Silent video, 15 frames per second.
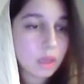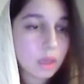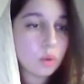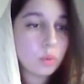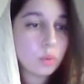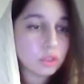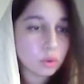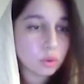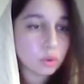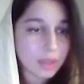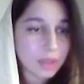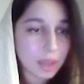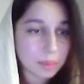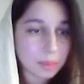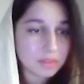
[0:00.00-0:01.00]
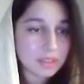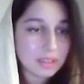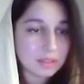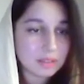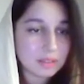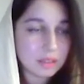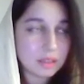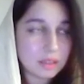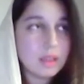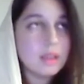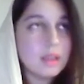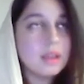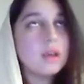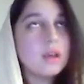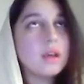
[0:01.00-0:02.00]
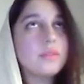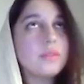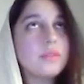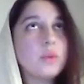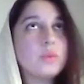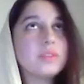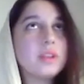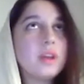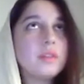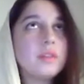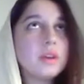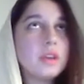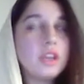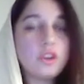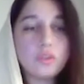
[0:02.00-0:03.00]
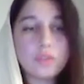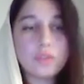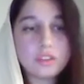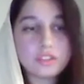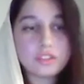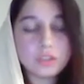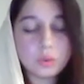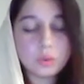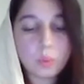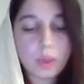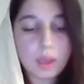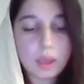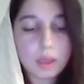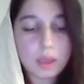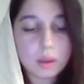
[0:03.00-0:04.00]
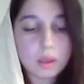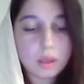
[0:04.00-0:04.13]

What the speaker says: with those apps easily. There was another innovation where